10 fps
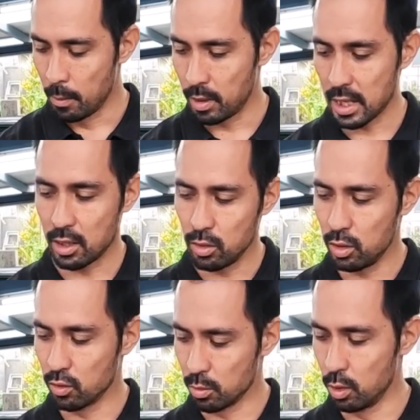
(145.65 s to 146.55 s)
But yeah,
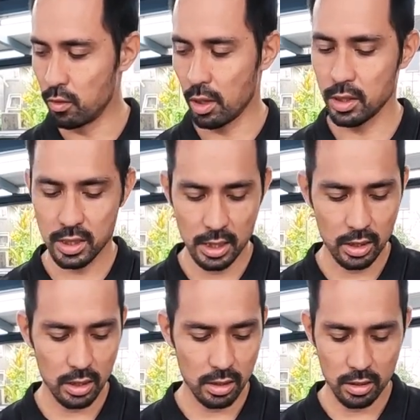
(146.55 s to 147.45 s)
you remove all the
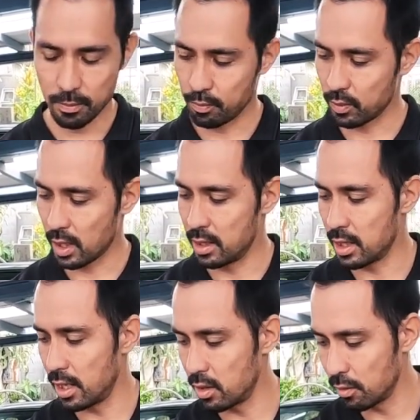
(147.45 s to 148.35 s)
sensors,
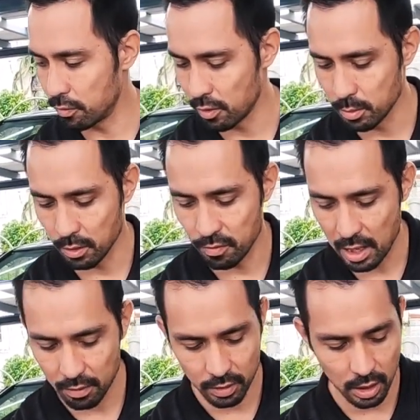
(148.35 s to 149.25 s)
and then from your
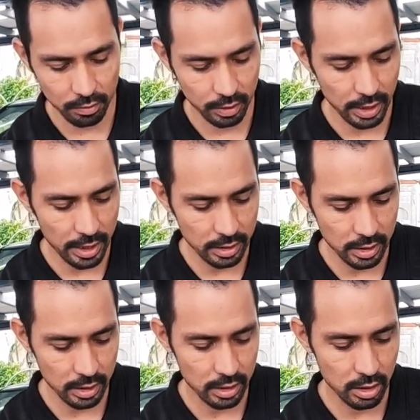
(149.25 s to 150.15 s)
valve cover
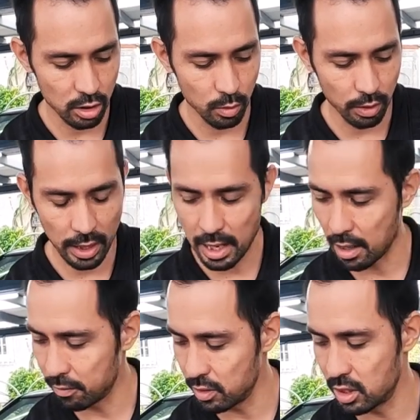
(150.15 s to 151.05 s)
gaskets, you will
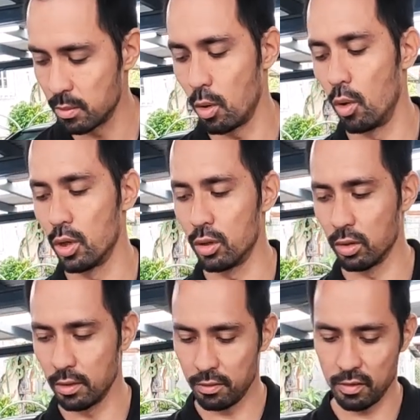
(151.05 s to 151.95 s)
have some
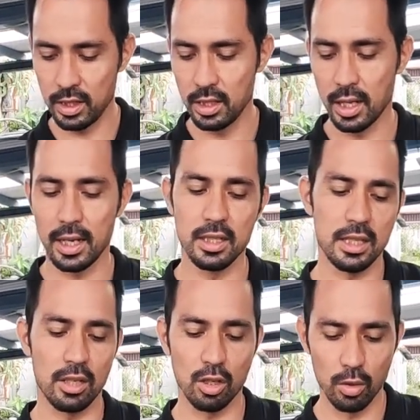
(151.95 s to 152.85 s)
oil feed
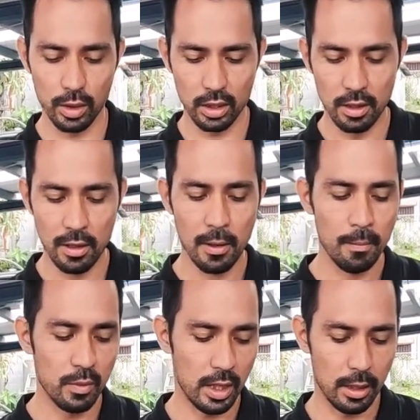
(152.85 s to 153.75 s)
lines that are going
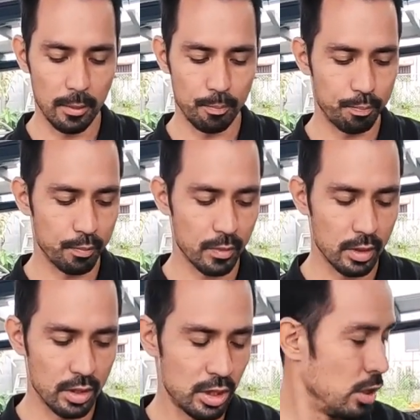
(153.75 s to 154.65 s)

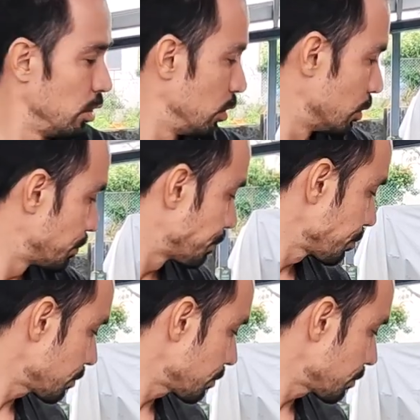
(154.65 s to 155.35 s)
to